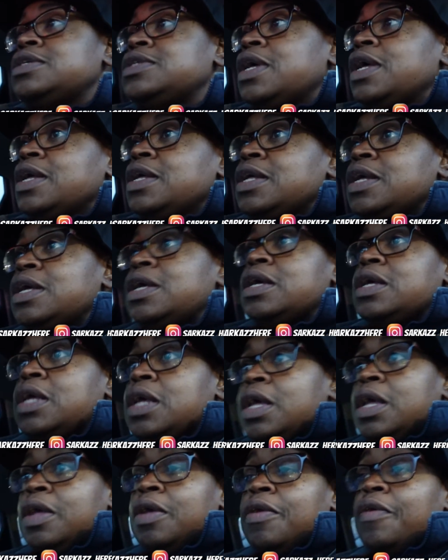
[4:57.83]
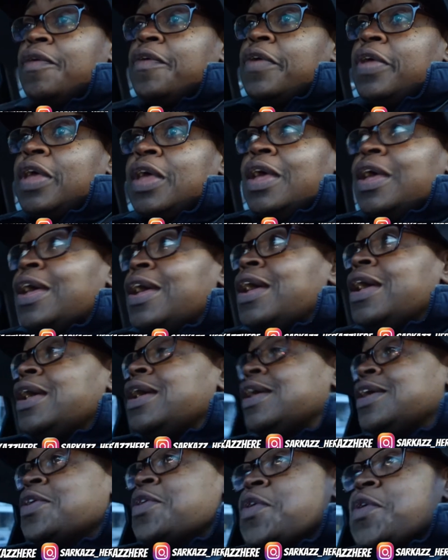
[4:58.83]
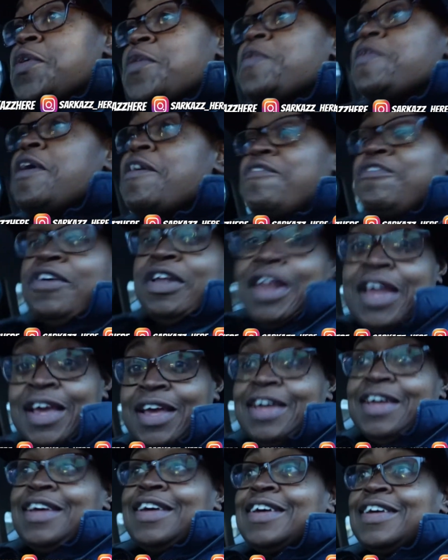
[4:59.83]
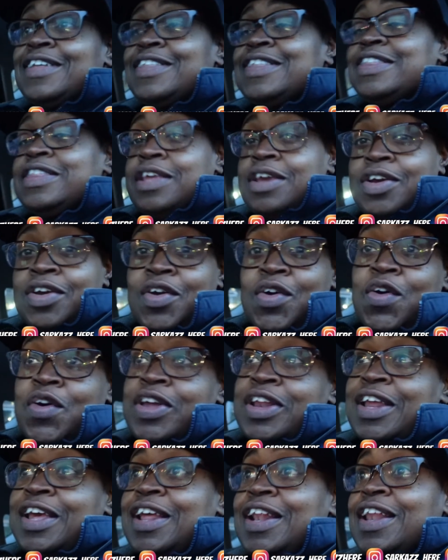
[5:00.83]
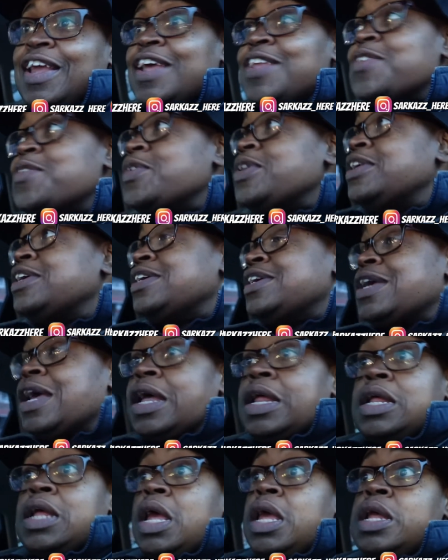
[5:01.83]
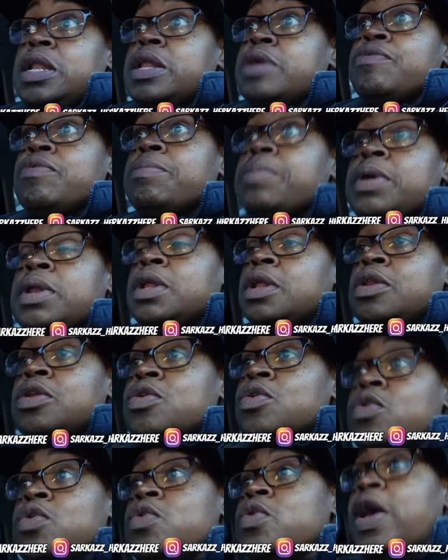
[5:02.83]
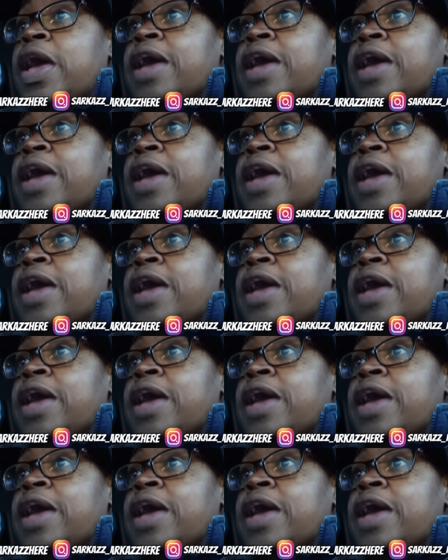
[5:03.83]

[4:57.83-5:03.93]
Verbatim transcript: was like, yeah, okay. Oh, I feel like a uh, deer caught in headlights with this. I, I ain't never been in no